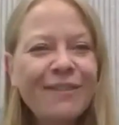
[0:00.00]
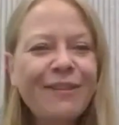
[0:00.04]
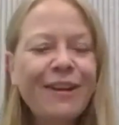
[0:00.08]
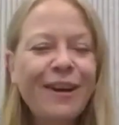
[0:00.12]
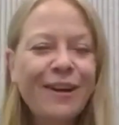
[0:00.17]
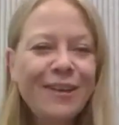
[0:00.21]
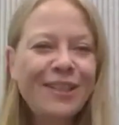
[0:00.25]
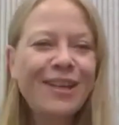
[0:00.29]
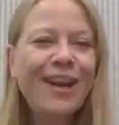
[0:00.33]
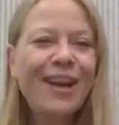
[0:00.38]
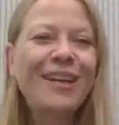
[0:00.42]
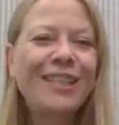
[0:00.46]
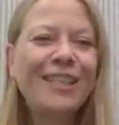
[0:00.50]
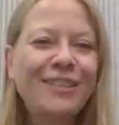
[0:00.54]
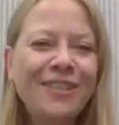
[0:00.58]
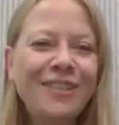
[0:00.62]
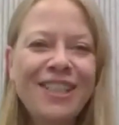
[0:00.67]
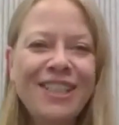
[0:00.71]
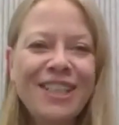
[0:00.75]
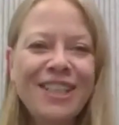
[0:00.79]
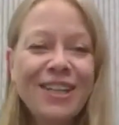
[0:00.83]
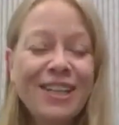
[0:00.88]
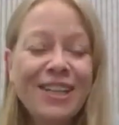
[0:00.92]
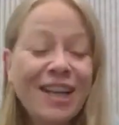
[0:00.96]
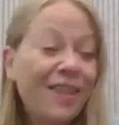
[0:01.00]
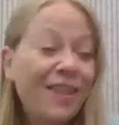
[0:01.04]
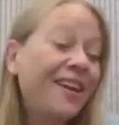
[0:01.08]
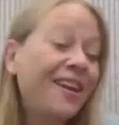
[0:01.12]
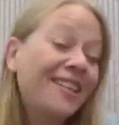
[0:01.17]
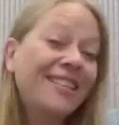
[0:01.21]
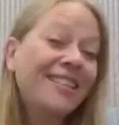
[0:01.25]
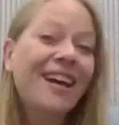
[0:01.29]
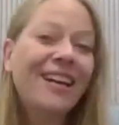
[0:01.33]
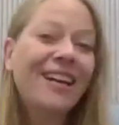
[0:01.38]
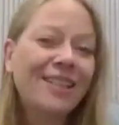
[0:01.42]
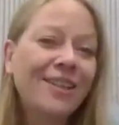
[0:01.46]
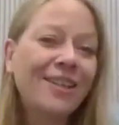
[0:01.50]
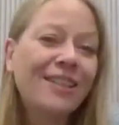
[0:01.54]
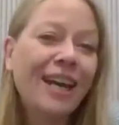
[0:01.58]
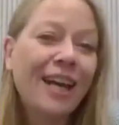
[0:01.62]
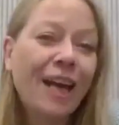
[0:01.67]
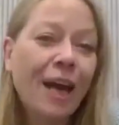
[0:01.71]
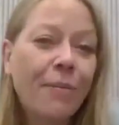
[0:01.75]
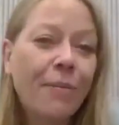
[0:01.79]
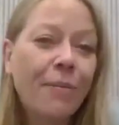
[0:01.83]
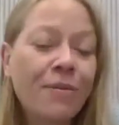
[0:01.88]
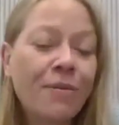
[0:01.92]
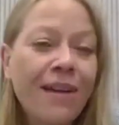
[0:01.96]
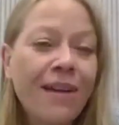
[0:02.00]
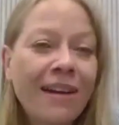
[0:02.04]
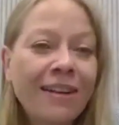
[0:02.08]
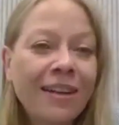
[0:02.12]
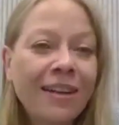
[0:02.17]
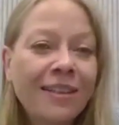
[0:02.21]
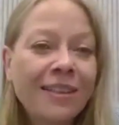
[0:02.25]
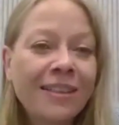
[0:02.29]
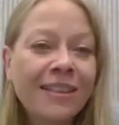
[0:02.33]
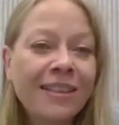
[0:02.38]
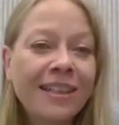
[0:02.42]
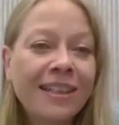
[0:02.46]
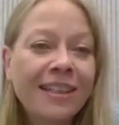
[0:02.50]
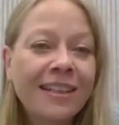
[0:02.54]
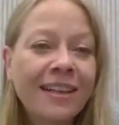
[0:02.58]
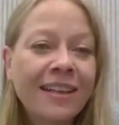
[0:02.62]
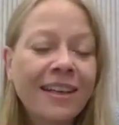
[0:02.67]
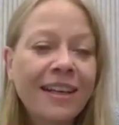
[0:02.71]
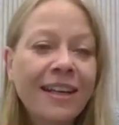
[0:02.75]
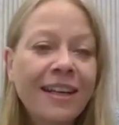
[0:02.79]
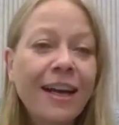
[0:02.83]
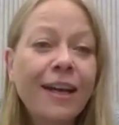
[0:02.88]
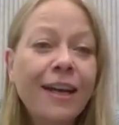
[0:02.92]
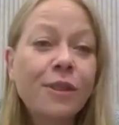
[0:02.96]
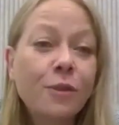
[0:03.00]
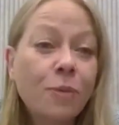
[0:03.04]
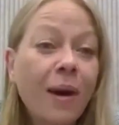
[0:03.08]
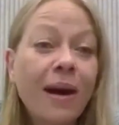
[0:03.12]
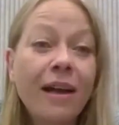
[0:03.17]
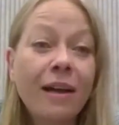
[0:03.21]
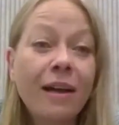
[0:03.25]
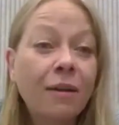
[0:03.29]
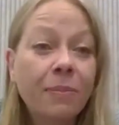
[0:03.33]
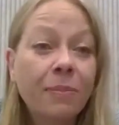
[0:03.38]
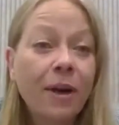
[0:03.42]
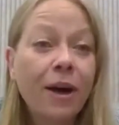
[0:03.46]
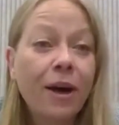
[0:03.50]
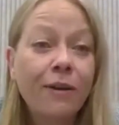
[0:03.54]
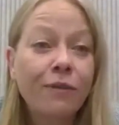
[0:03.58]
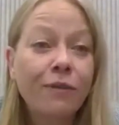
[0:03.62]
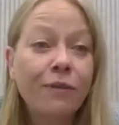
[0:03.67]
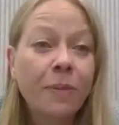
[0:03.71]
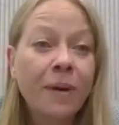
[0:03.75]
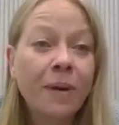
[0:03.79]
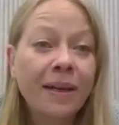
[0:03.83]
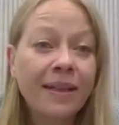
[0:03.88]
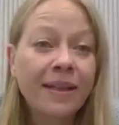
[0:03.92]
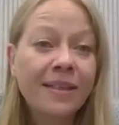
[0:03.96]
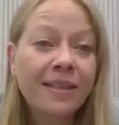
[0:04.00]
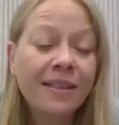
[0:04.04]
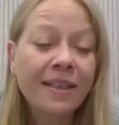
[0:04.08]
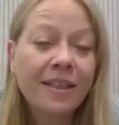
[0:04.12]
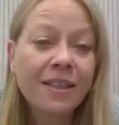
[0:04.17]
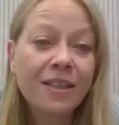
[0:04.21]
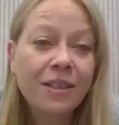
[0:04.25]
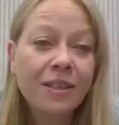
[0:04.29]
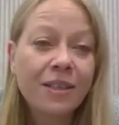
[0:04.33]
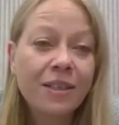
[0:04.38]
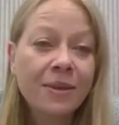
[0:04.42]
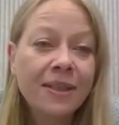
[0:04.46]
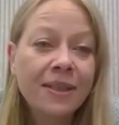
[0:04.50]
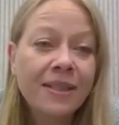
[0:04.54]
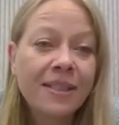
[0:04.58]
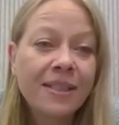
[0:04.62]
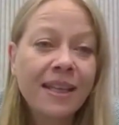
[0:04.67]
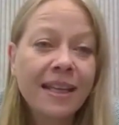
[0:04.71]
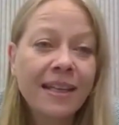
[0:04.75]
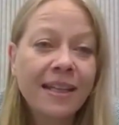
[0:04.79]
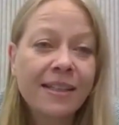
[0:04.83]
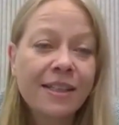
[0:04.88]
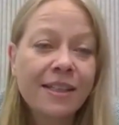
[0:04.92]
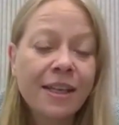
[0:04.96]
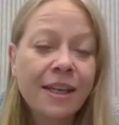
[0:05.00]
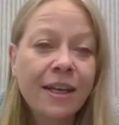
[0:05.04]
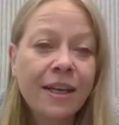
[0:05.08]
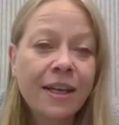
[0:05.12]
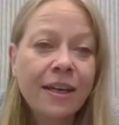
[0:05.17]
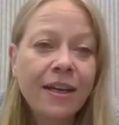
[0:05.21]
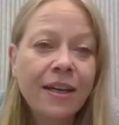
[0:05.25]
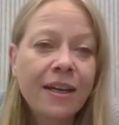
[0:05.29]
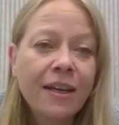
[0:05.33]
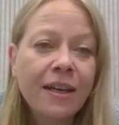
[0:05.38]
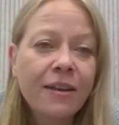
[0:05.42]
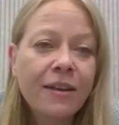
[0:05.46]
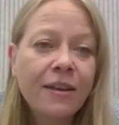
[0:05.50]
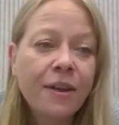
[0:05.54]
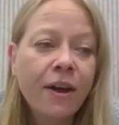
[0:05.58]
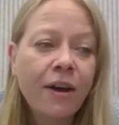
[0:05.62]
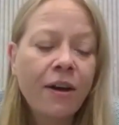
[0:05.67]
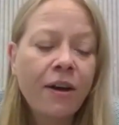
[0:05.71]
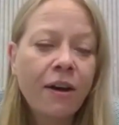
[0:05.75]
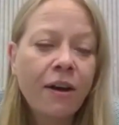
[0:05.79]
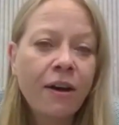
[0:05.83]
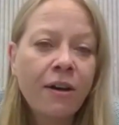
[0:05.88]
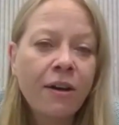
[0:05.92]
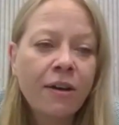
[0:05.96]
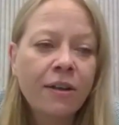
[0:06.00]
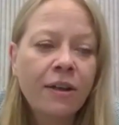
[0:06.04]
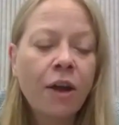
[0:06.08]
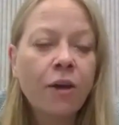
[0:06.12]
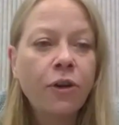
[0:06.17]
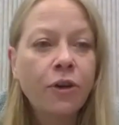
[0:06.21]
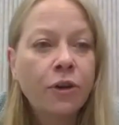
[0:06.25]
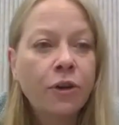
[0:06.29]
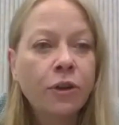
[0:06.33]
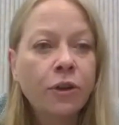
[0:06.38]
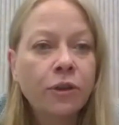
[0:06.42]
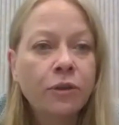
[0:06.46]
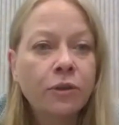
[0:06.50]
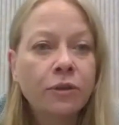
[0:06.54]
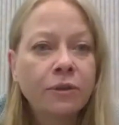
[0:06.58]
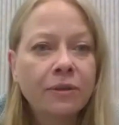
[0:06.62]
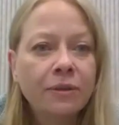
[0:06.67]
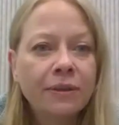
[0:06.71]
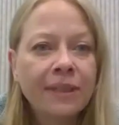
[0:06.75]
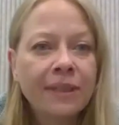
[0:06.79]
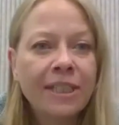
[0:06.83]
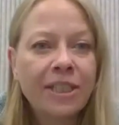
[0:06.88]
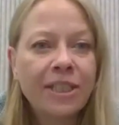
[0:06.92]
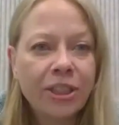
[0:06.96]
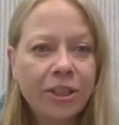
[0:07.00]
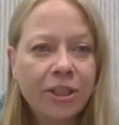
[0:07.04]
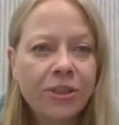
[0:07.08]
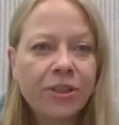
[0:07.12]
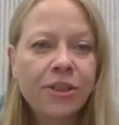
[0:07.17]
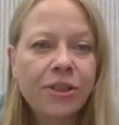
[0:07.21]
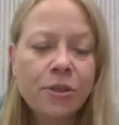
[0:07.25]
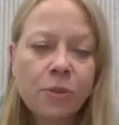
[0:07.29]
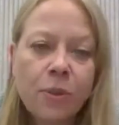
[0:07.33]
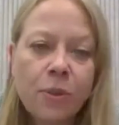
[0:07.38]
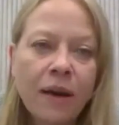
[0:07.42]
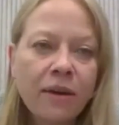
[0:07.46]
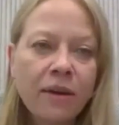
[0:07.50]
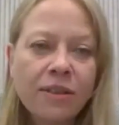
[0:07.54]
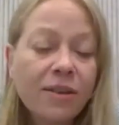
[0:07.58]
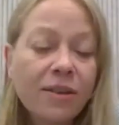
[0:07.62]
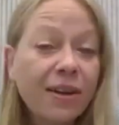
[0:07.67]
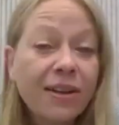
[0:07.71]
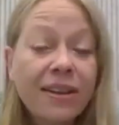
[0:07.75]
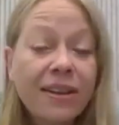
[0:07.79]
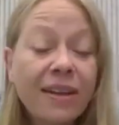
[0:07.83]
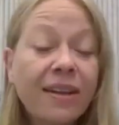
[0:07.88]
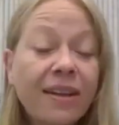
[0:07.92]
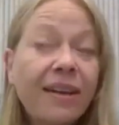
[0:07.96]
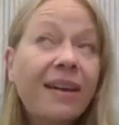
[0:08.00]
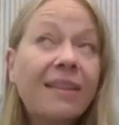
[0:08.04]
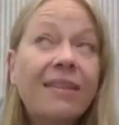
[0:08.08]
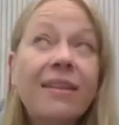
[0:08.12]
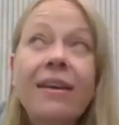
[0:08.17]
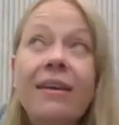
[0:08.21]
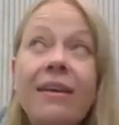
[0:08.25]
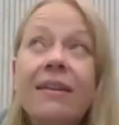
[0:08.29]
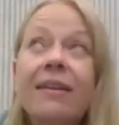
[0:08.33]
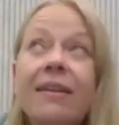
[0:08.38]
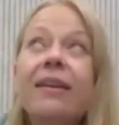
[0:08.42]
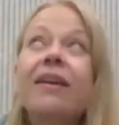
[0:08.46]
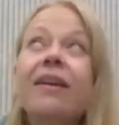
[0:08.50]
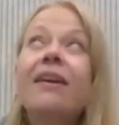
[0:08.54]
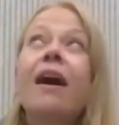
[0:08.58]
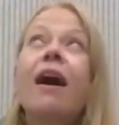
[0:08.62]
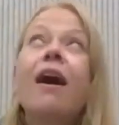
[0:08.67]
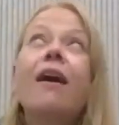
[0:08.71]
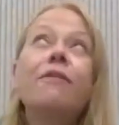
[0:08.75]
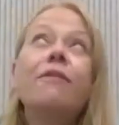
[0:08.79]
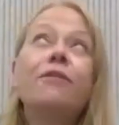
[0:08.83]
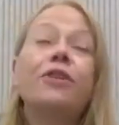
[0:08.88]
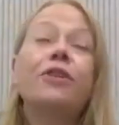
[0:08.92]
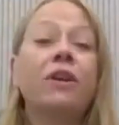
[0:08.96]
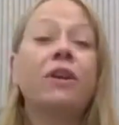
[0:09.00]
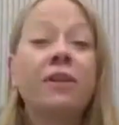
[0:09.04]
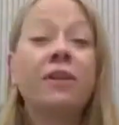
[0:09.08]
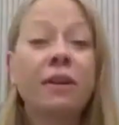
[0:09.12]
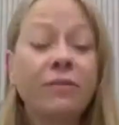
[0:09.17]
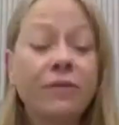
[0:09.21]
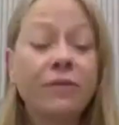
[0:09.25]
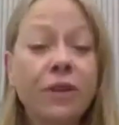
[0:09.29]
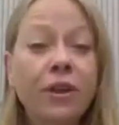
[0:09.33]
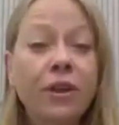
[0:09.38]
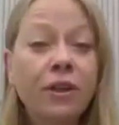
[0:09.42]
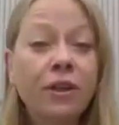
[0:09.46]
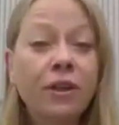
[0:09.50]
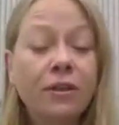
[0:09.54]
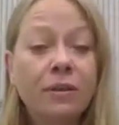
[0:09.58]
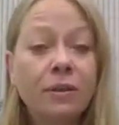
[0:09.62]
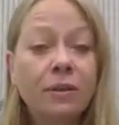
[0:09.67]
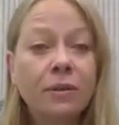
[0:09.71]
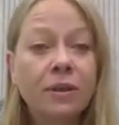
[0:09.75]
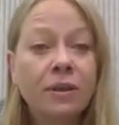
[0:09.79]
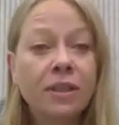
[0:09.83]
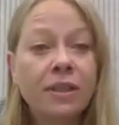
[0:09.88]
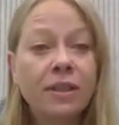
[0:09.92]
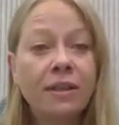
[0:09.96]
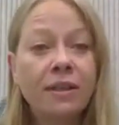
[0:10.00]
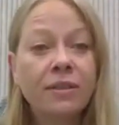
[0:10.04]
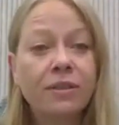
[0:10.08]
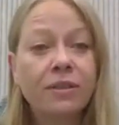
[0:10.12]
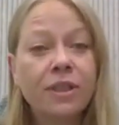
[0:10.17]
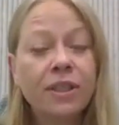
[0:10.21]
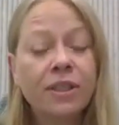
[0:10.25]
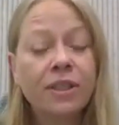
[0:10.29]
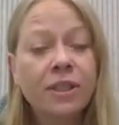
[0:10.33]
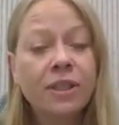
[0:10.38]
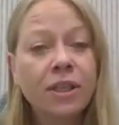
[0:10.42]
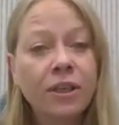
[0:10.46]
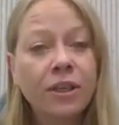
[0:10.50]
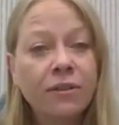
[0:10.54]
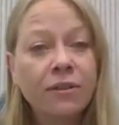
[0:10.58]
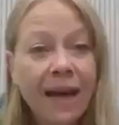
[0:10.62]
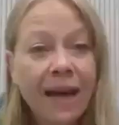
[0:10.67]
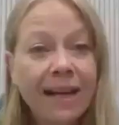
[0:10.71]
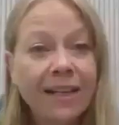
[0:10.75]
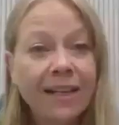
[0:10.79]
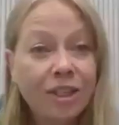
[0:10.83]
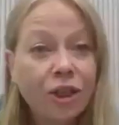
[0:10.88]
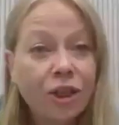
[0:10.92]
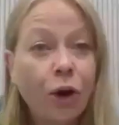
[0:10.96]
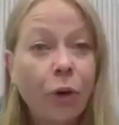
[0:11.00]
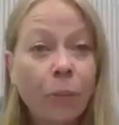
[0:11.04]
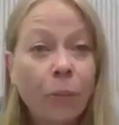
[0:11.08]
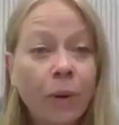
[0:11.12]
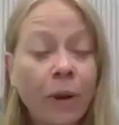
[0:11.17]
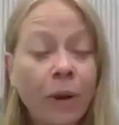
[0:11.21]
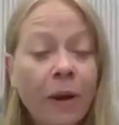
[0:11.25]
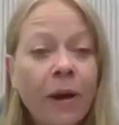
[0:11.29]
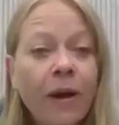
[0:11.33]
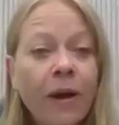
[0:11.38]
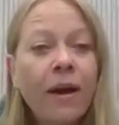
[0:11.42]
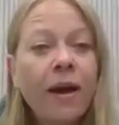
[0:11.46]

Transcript: Those kinds of issues are things that I do take up around London as well on behalf of my constituents. Things that are local issues as well. So I think I've shown I've got all the skills to do that job.